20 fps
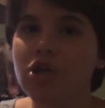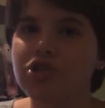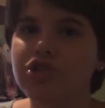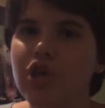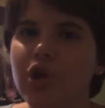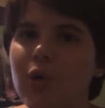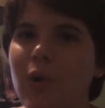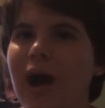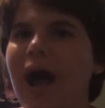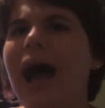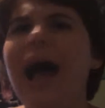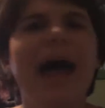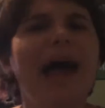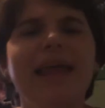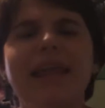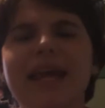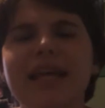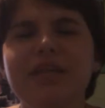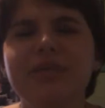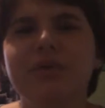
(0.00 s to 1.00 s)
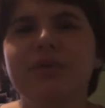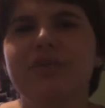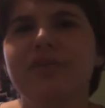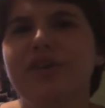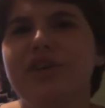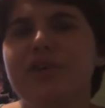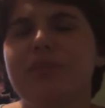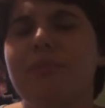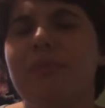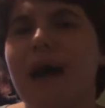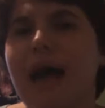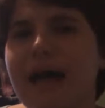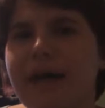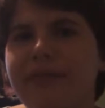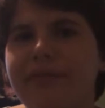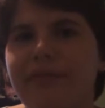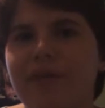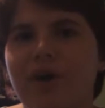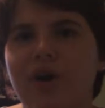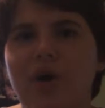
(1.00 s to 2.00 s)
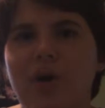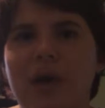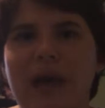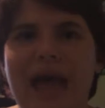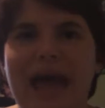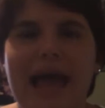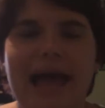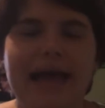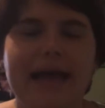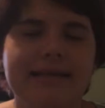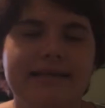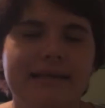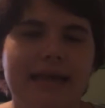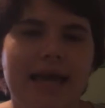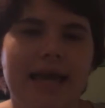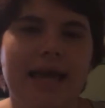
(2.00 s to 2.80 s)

So, I like to refer to my phone as